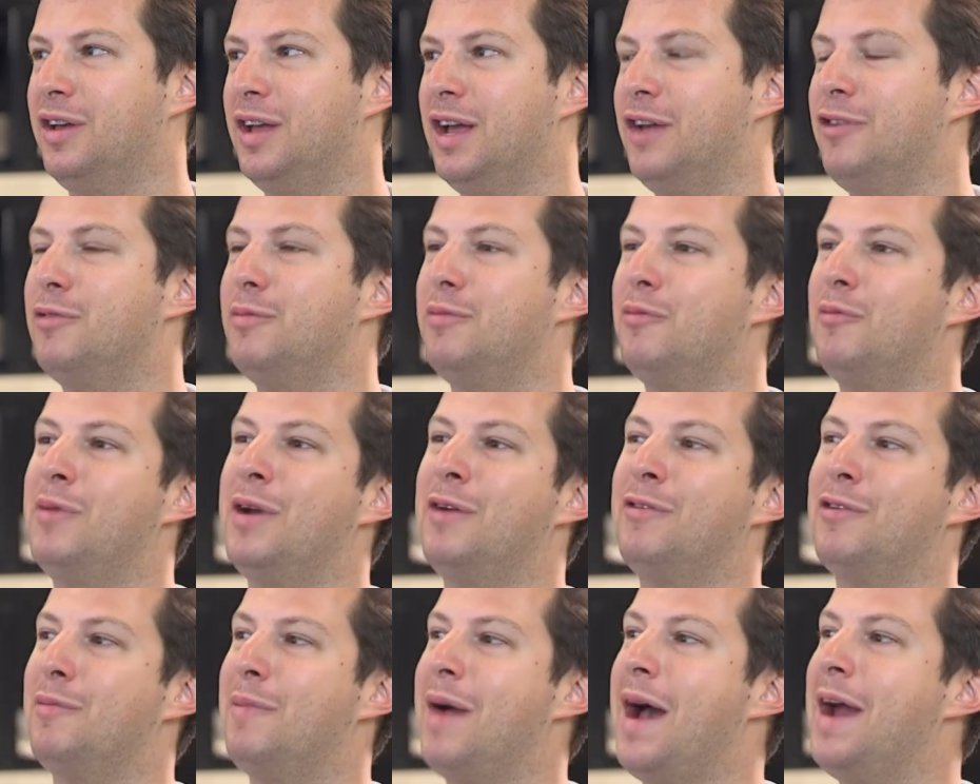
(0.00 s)
It, it,
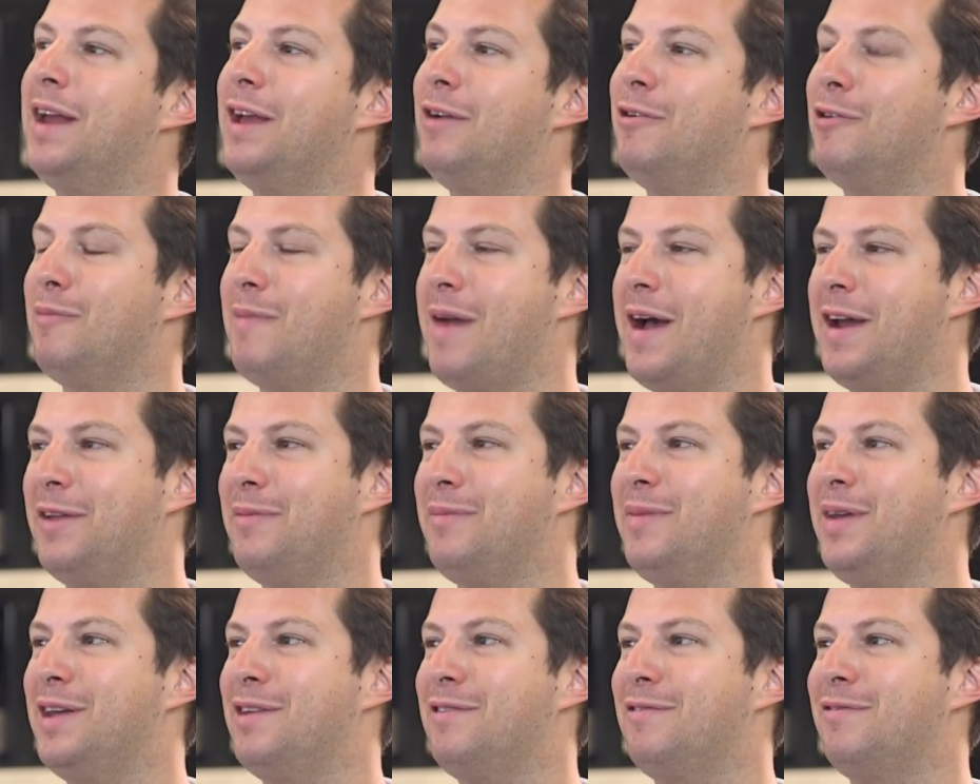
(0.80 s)
it
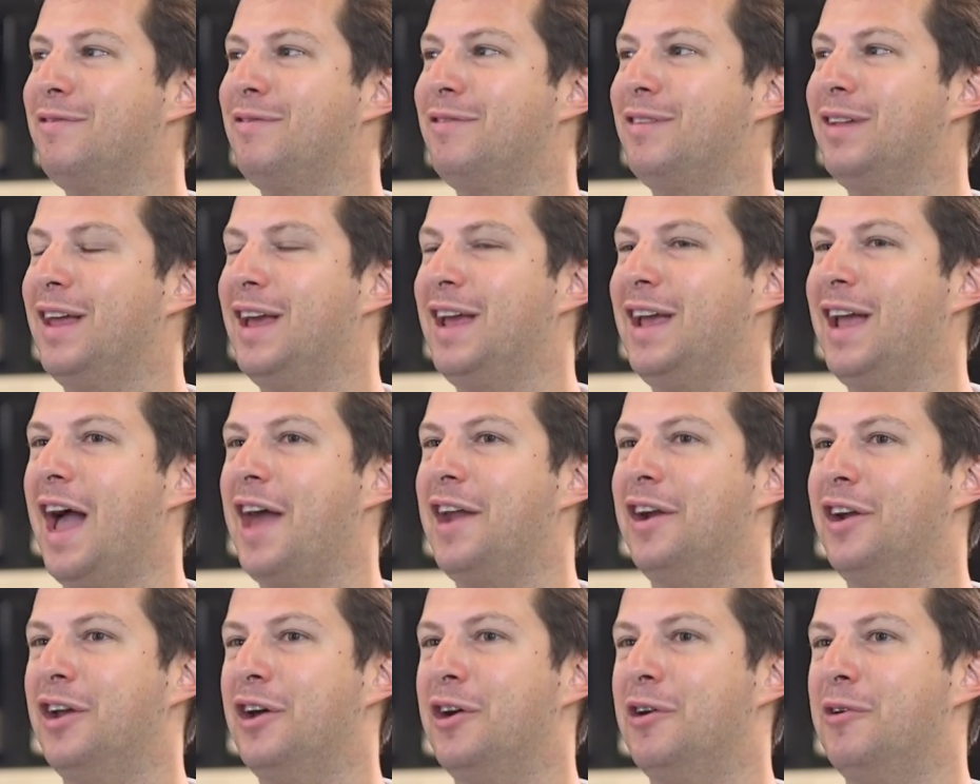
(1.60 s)
reminded me of like I
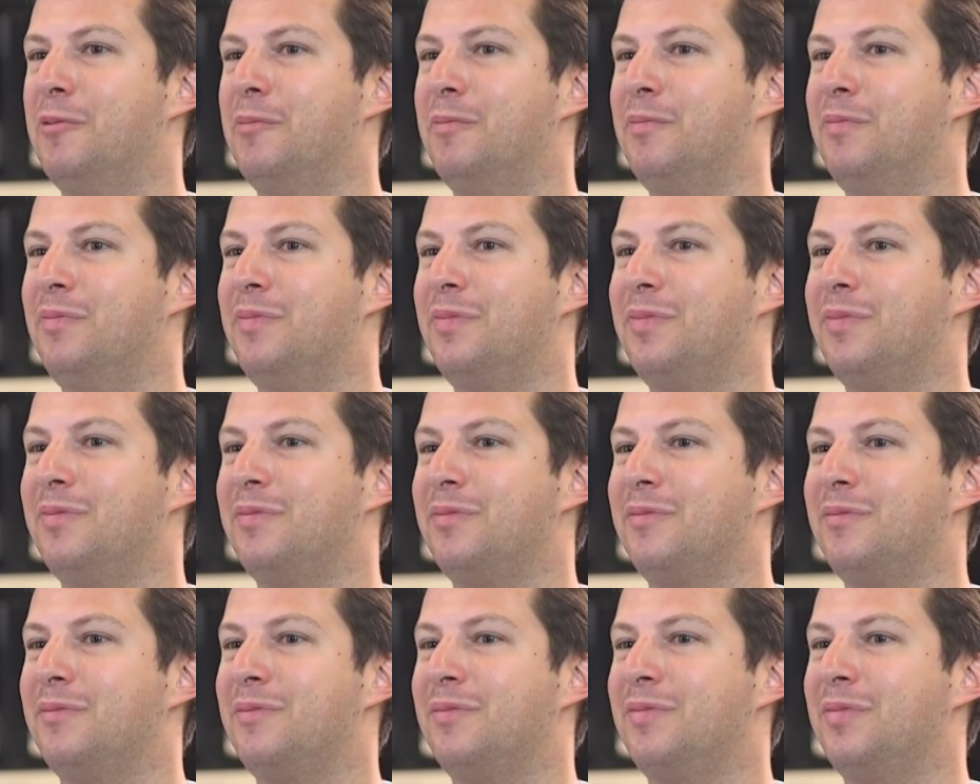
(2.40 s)
don't know
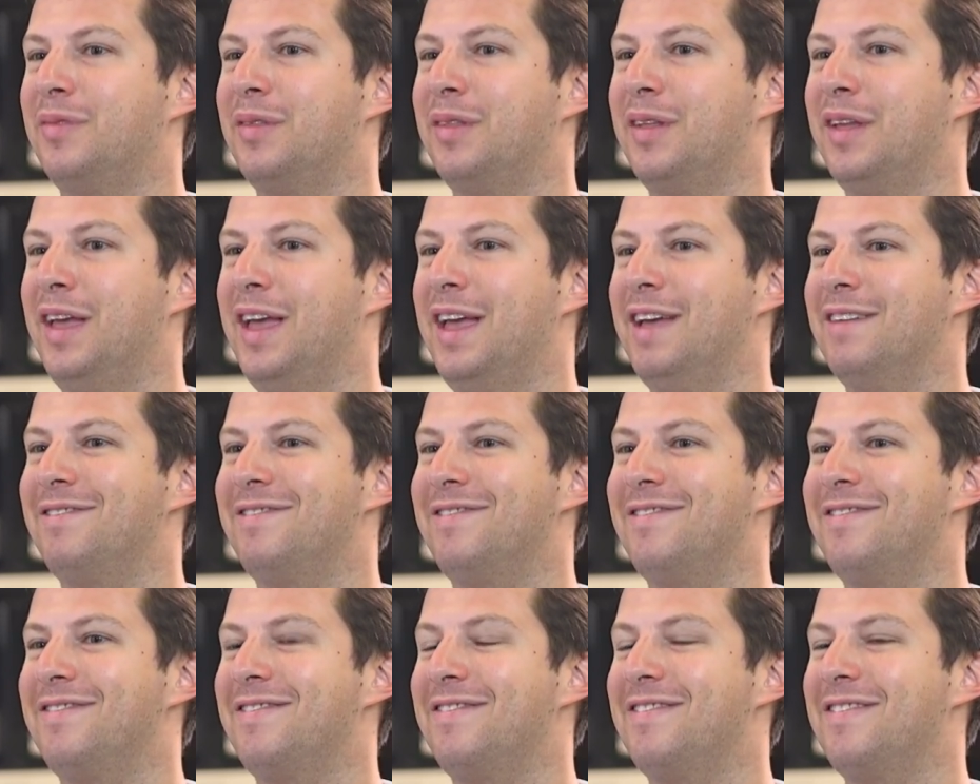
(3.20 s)

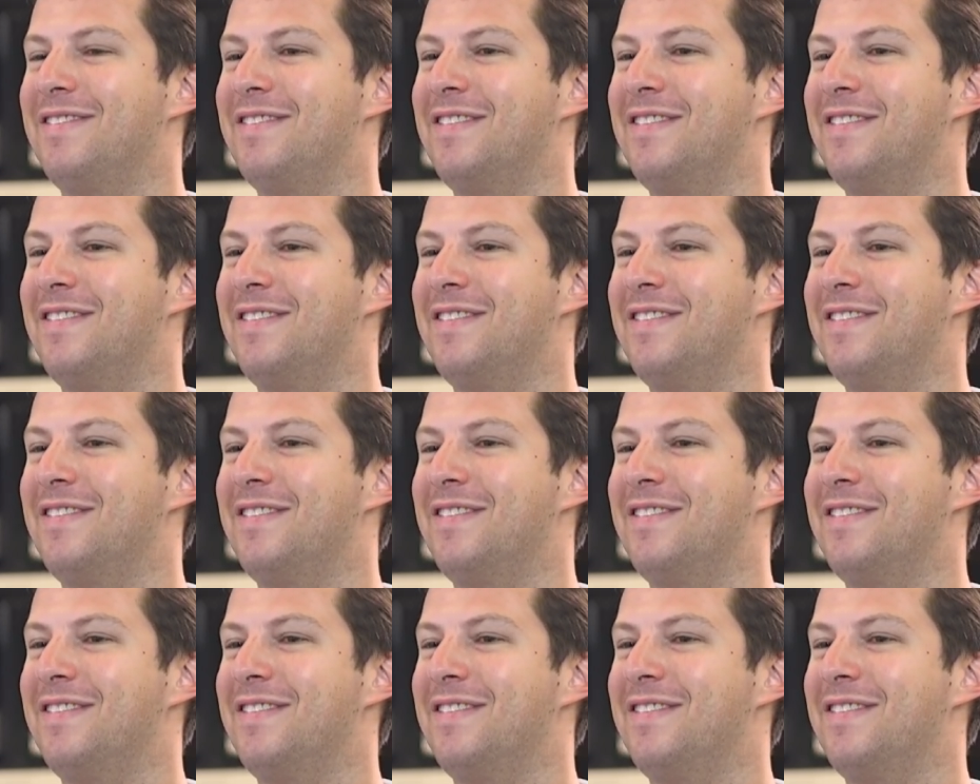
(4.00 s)
if